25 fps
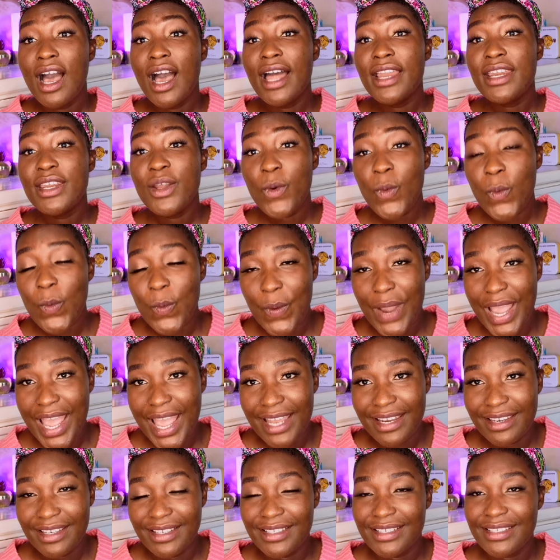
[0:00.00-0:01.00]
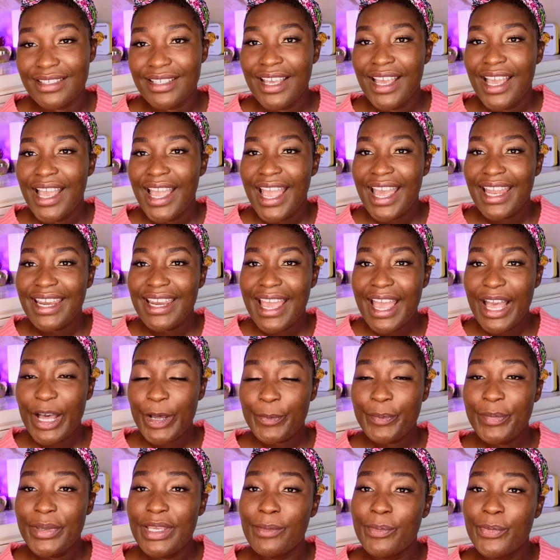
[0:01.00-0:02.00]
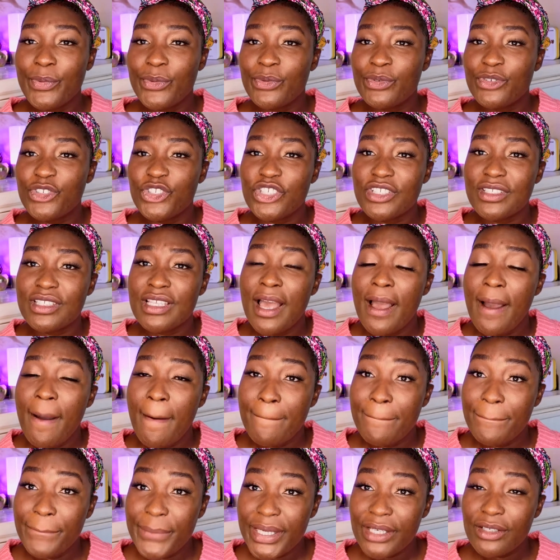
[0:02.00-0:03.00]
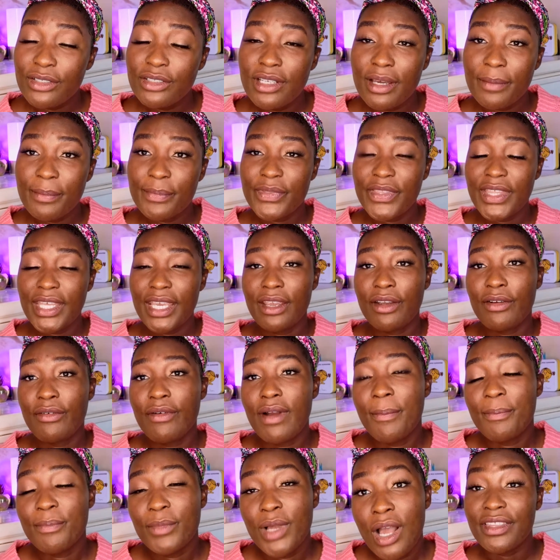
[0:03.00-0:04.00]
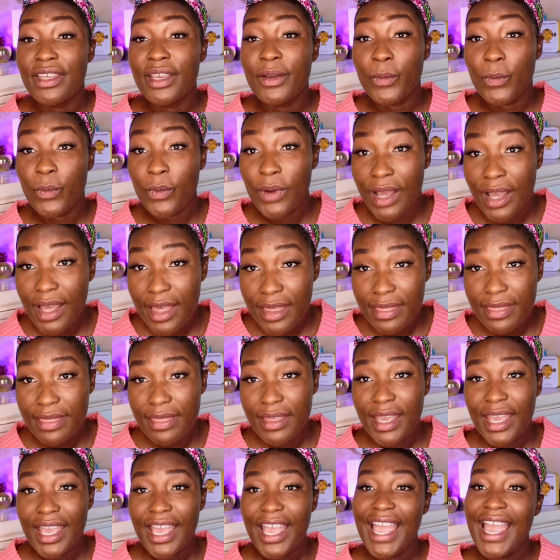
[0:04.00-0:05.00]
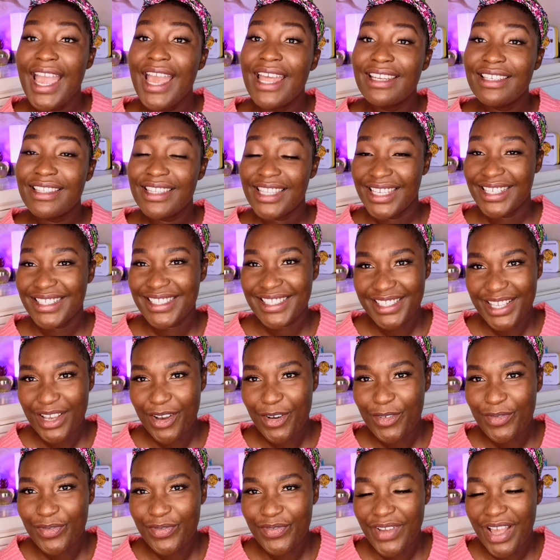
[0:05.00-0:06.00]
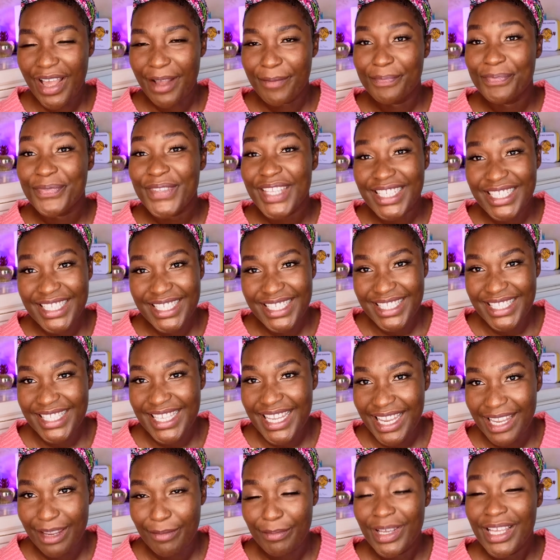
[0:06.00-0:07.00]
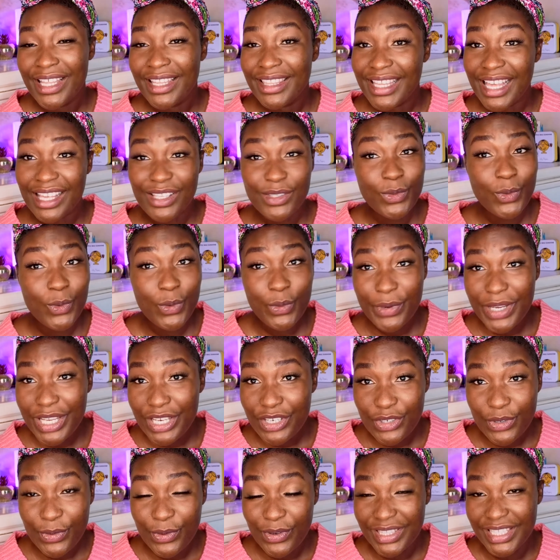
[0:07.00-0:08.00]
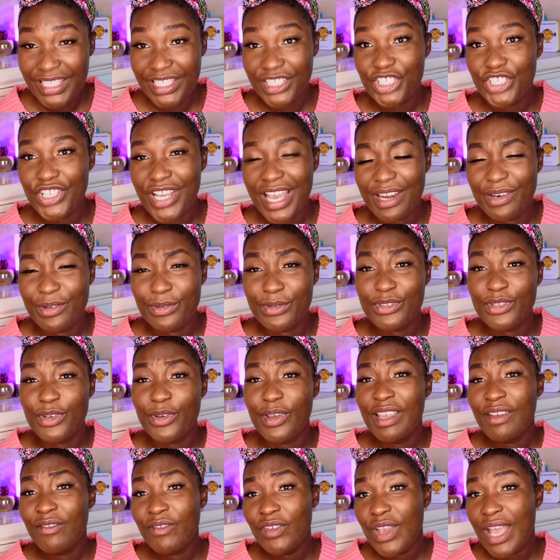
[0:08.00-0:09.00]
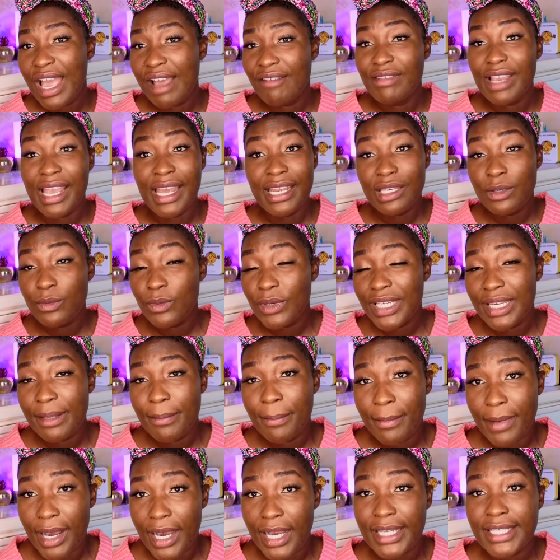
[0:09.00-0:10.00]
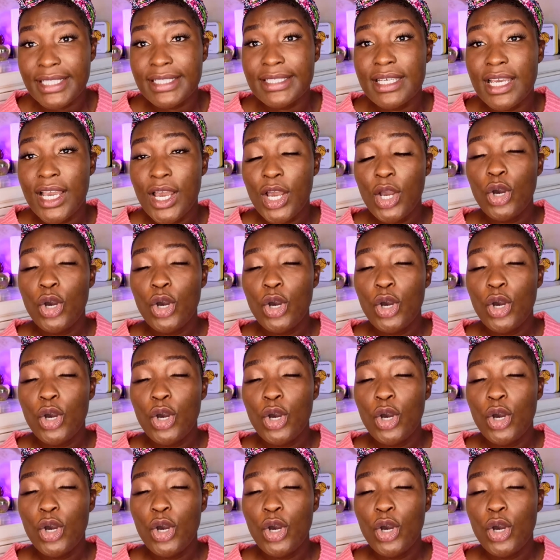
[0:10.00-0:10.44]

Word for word: an awareness and help people just build up their worth and their self-esteem. That's all we do on this channel. So if you have anyone in mind